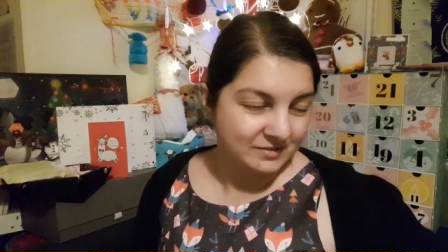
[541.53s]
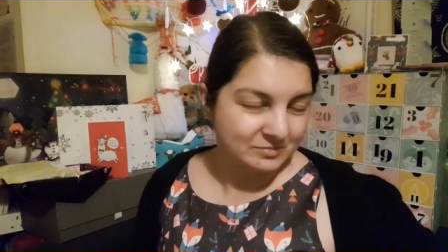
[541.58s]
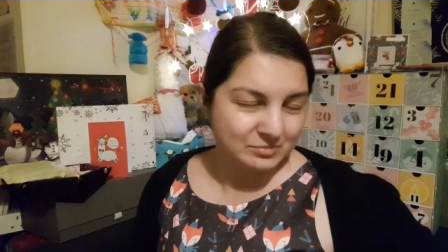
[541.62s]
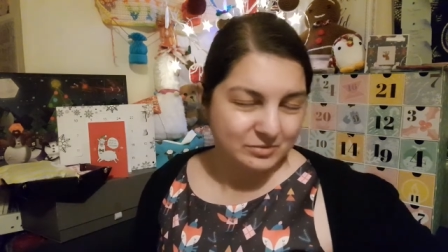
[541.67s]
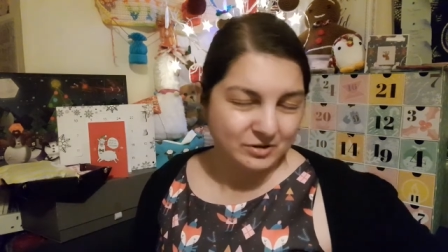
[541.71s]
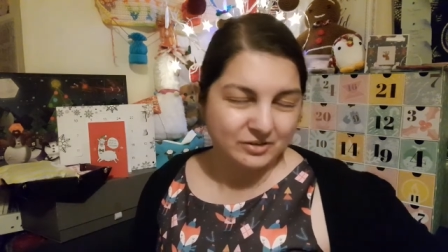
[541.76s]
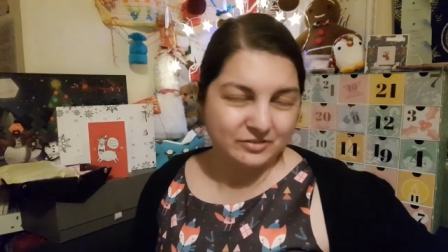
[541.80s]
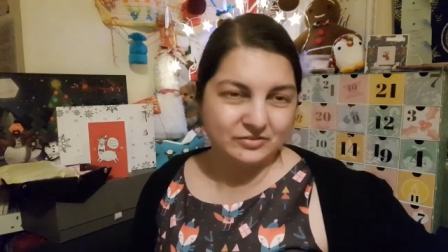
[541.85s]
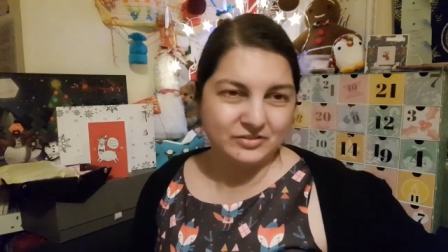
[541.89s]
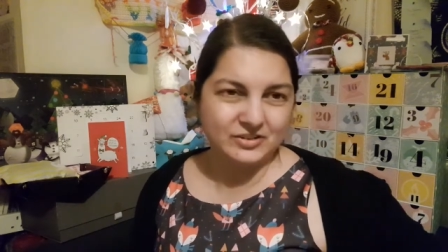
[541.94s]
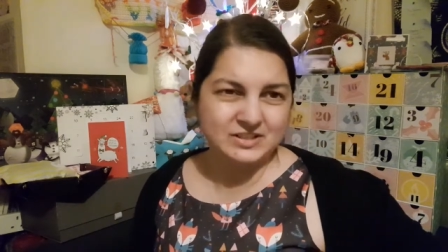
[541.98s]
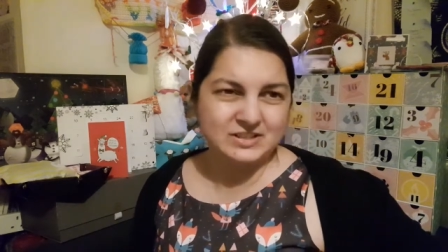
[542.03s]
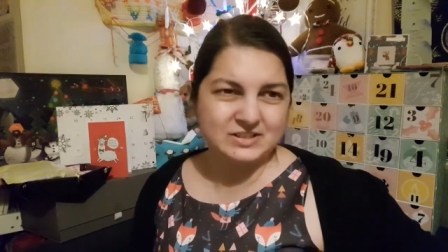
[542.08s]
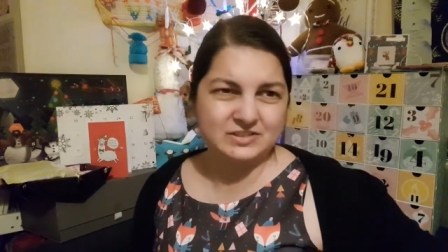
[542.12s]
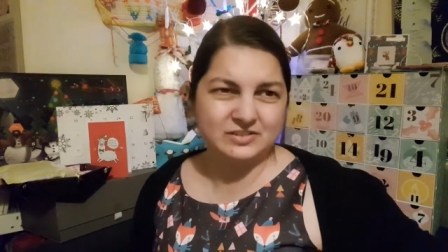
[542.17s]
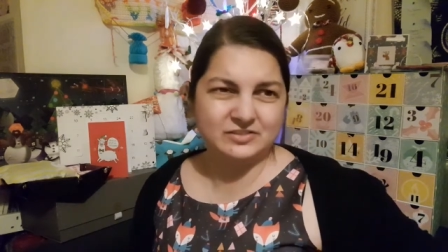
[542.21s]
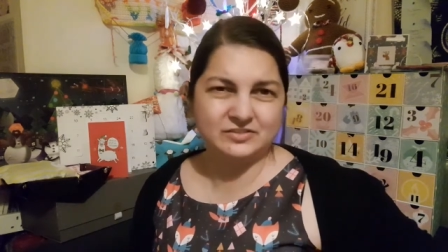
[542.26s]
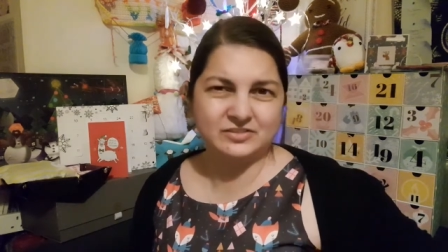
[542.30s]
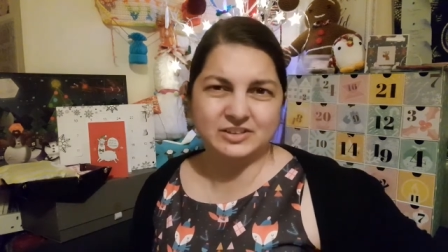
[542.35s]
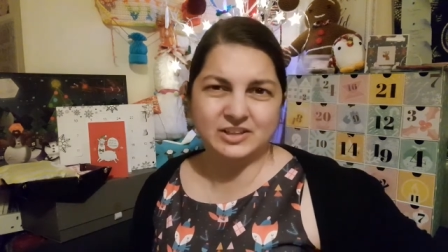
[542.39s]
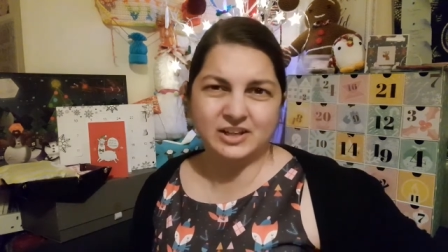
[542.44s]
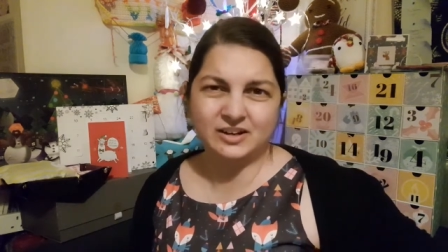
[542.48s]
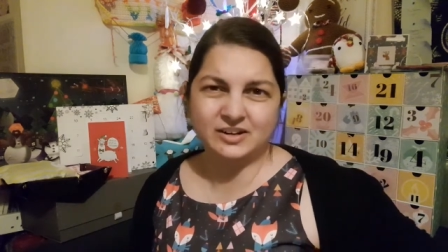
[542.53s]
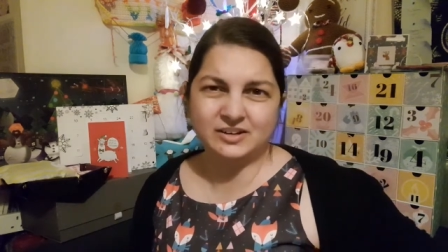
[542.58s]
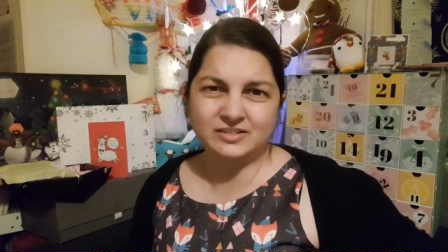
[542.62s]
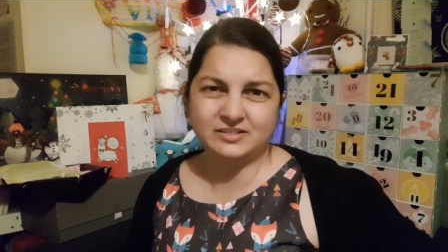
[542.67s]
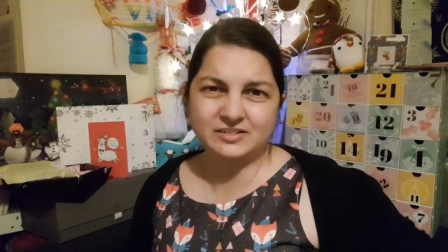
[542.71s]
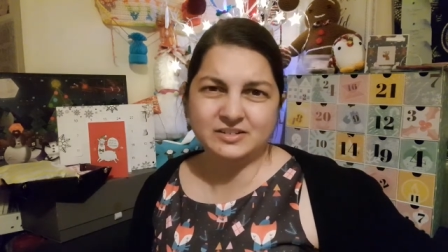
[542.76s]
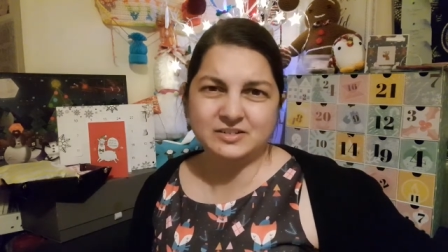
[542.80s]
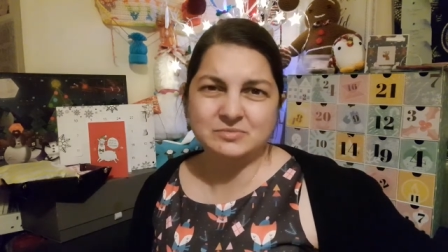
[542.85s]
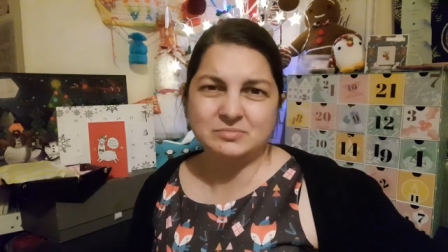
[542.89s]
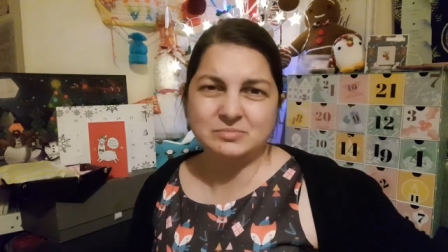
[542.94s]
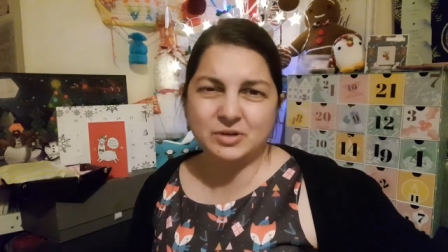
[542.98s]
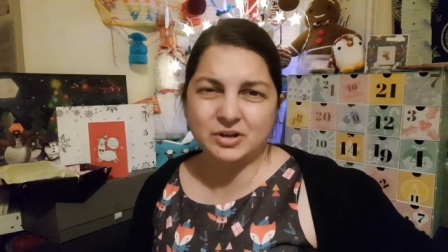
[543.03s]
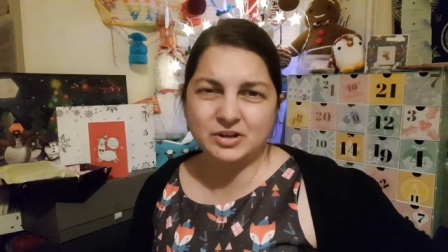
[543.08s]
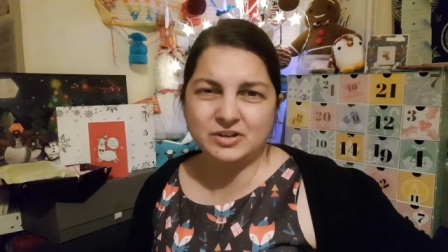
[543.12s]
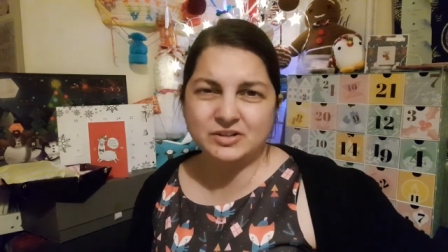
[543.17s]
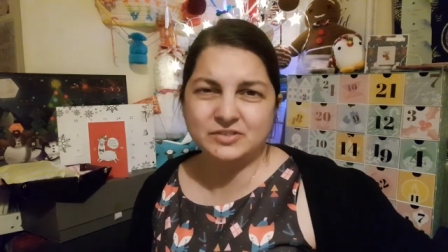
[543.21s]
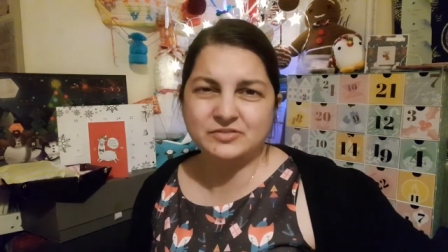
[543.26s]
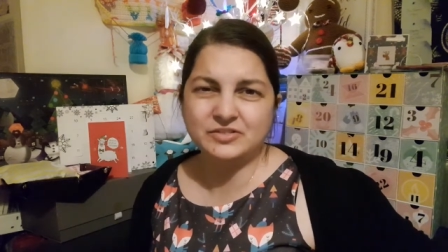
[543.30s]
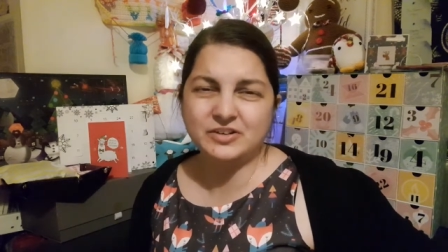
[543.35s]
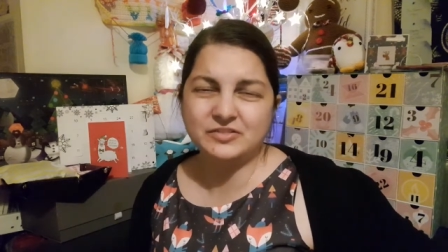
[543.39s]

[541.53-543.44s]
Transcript: Perth Festival of Larn? Perth